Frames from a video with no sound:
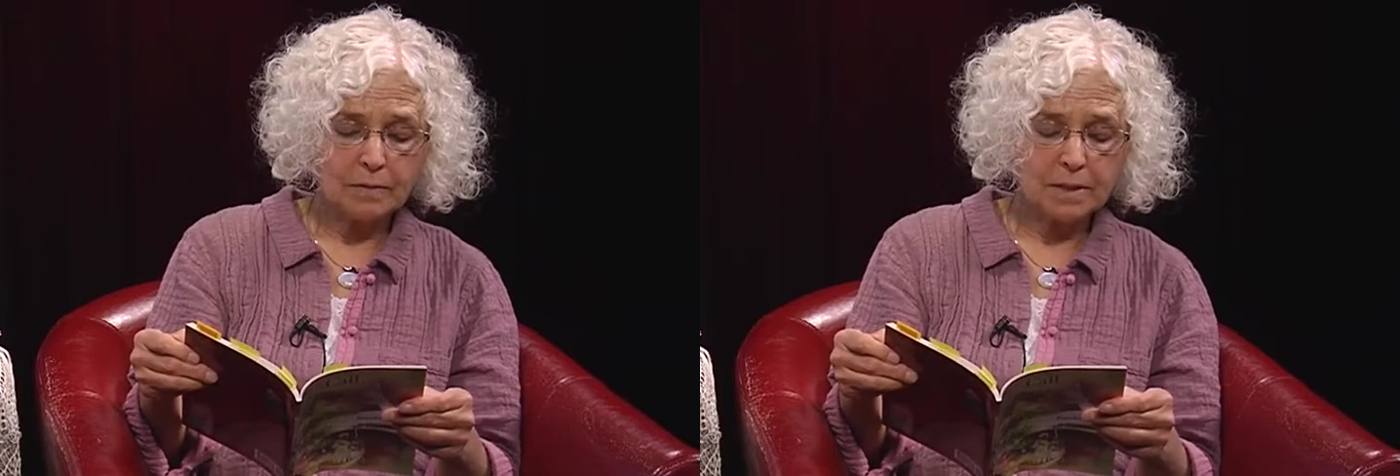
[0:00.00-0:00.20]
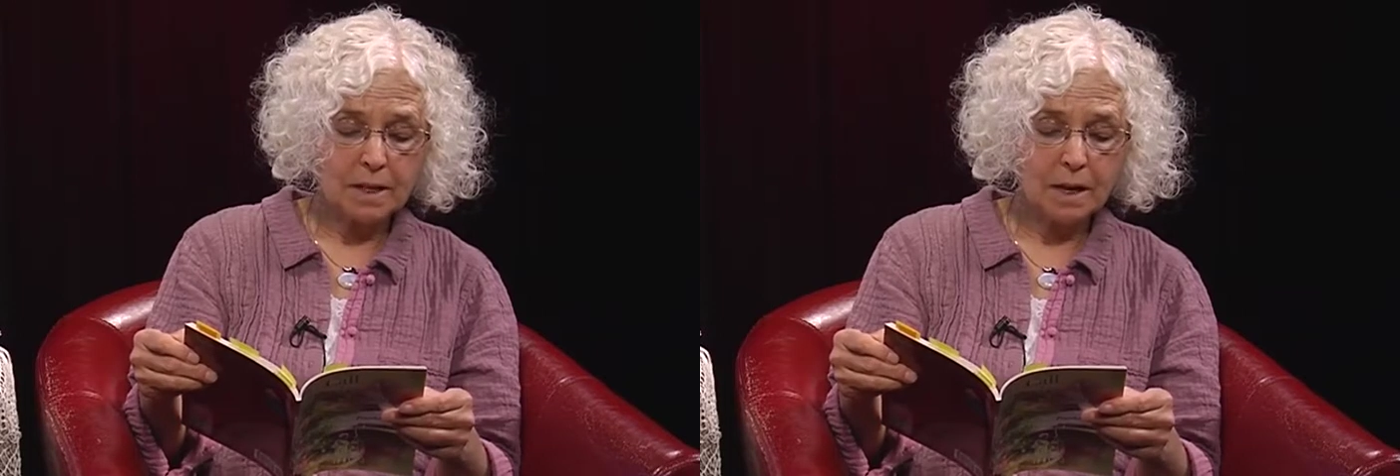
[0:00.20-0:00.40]

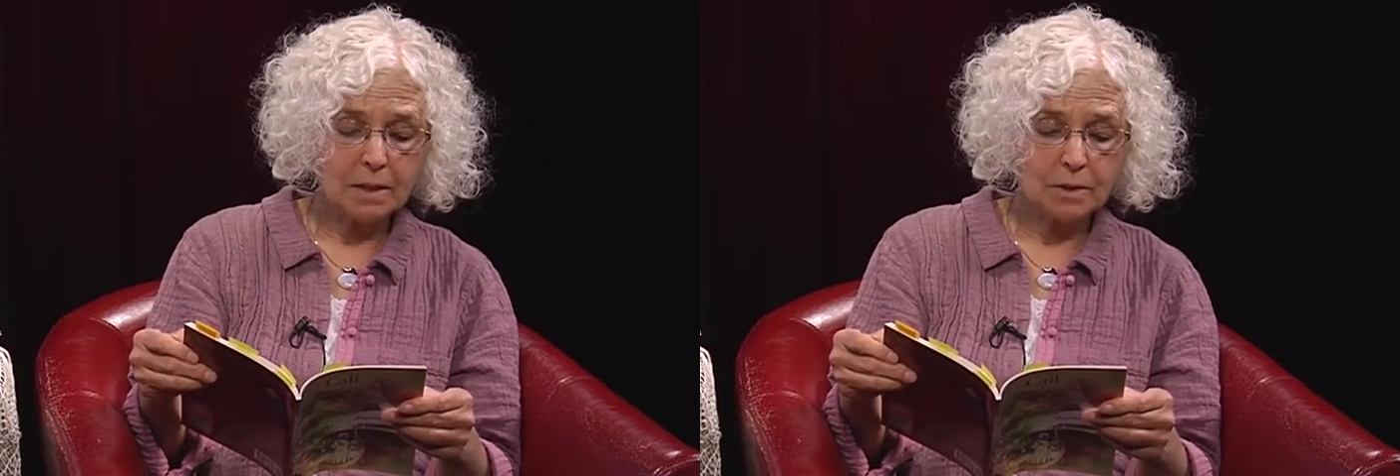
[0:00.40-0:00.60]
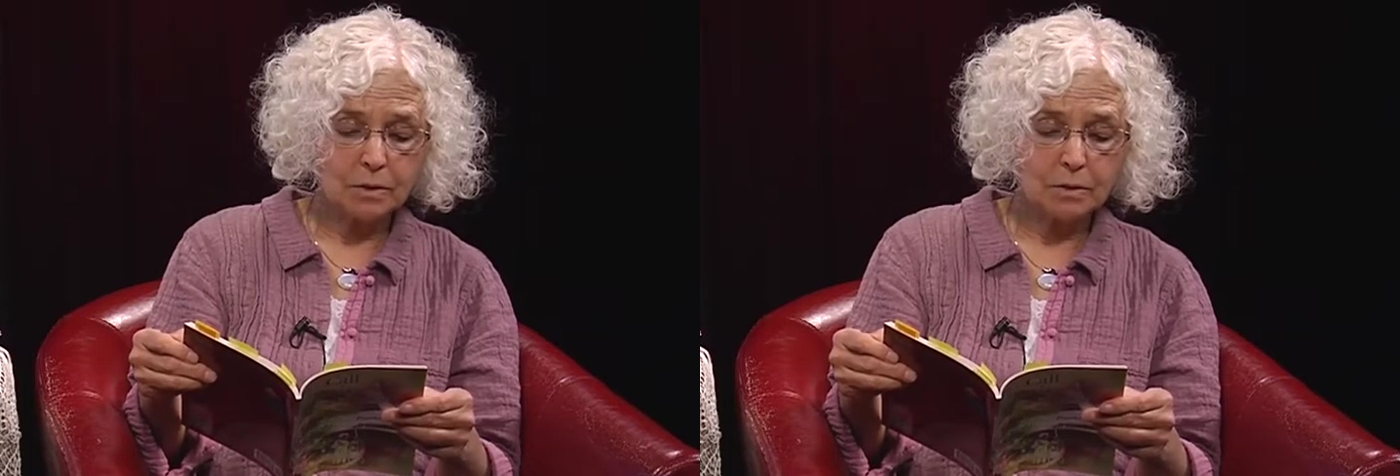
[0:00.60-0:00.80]

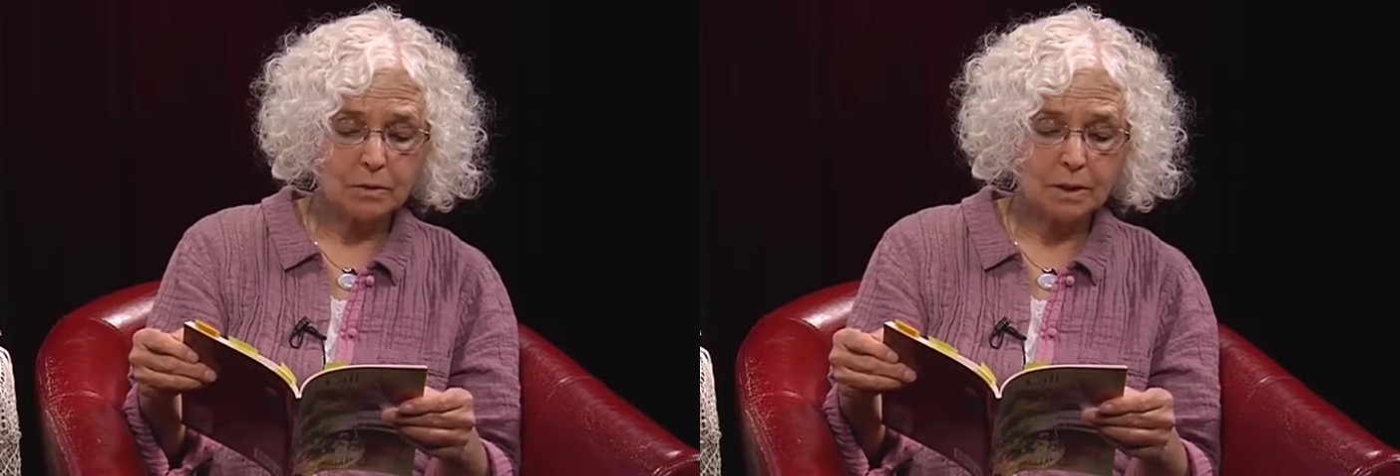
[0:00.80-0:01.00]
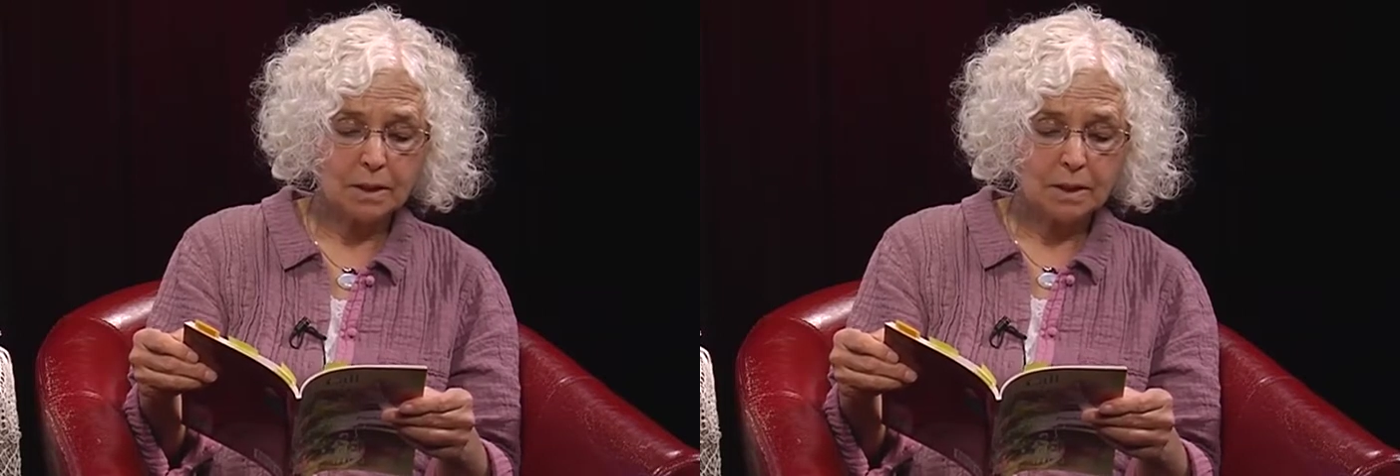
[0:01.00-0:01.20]

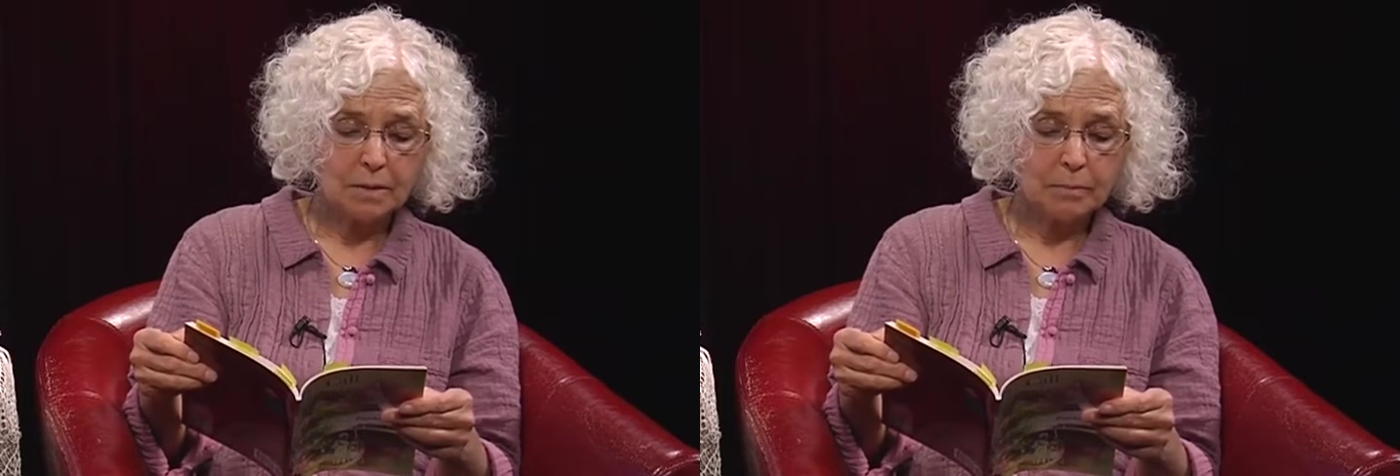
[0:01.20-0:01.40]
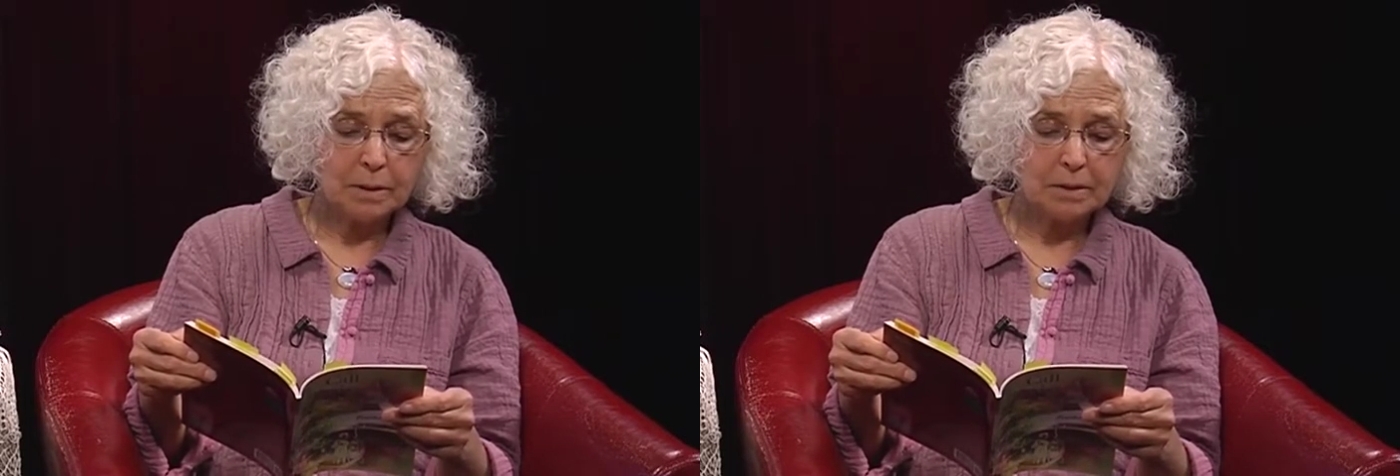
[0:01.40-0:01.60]
solitude
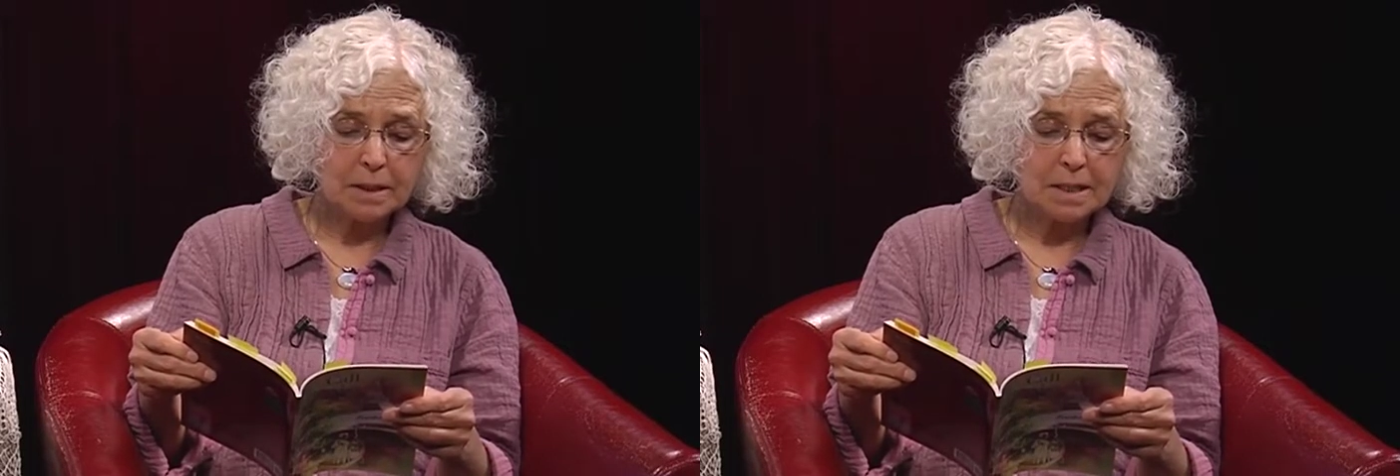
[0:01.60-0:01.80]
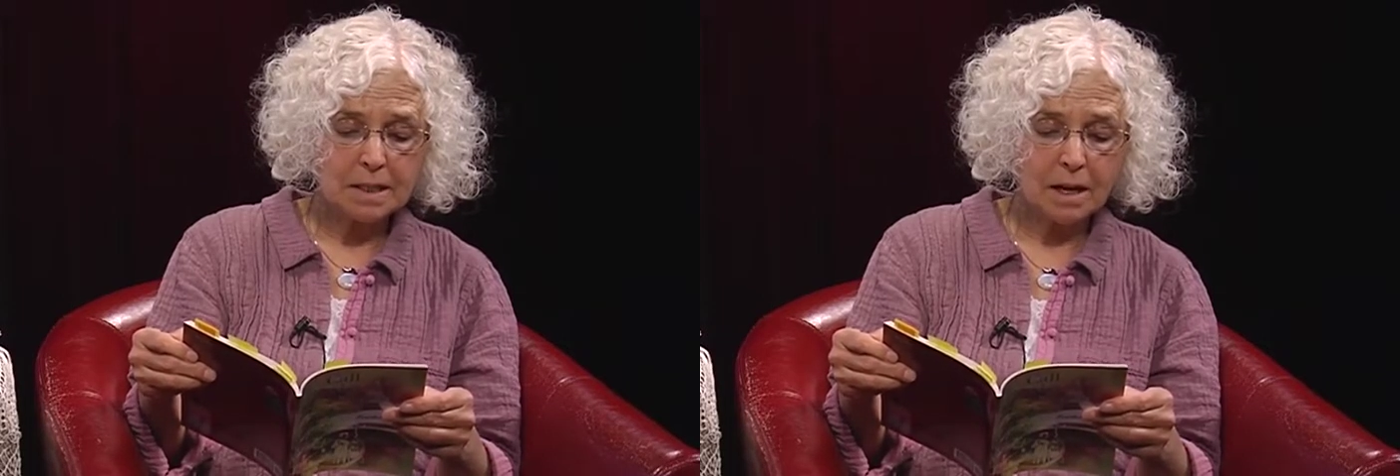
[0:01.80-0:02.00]
built
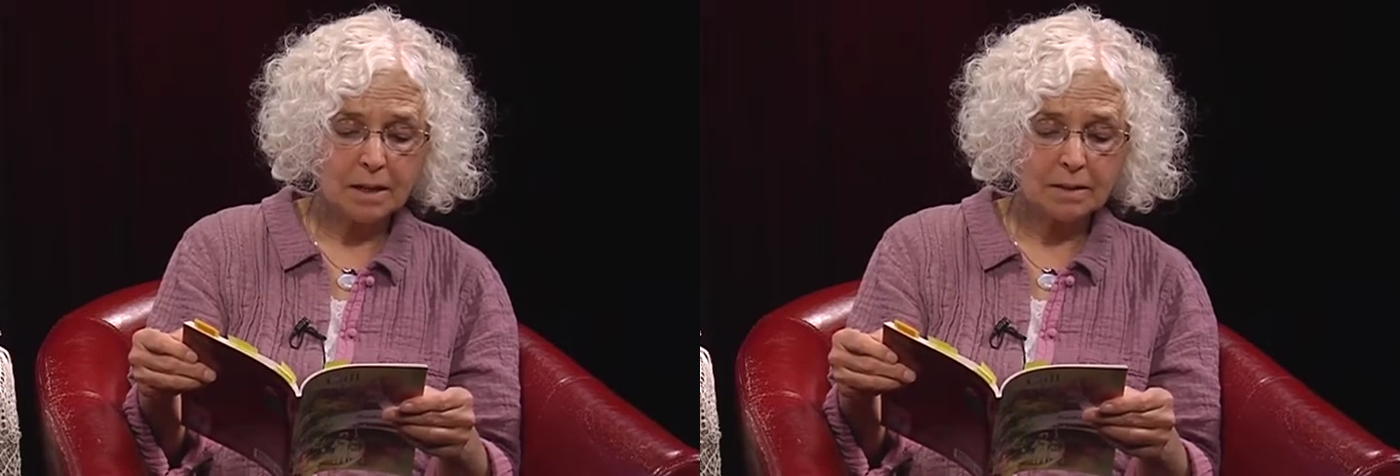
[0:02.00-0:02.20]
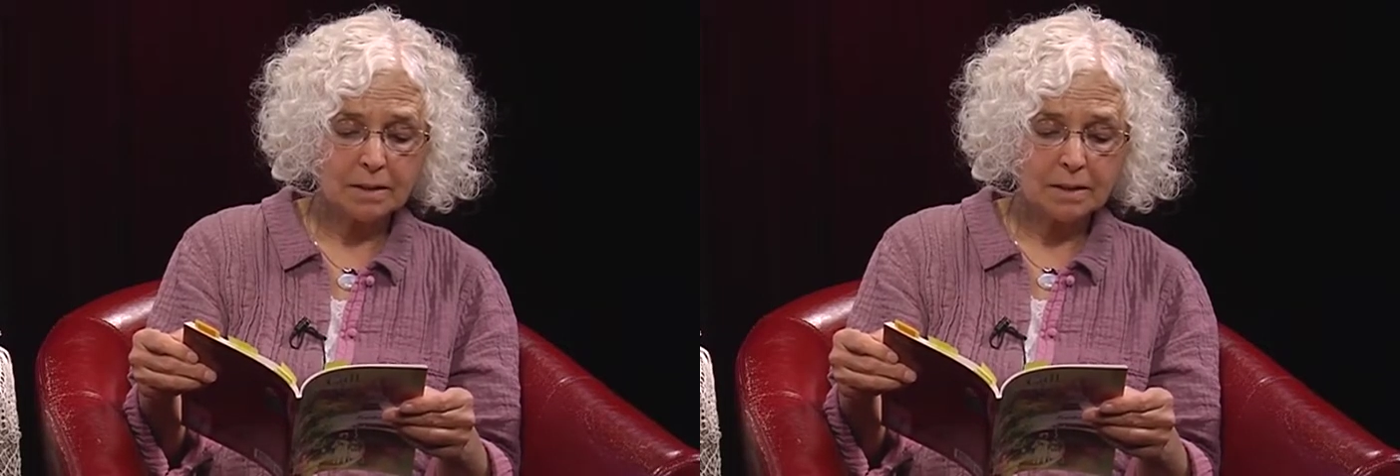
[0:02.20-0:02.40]
his hut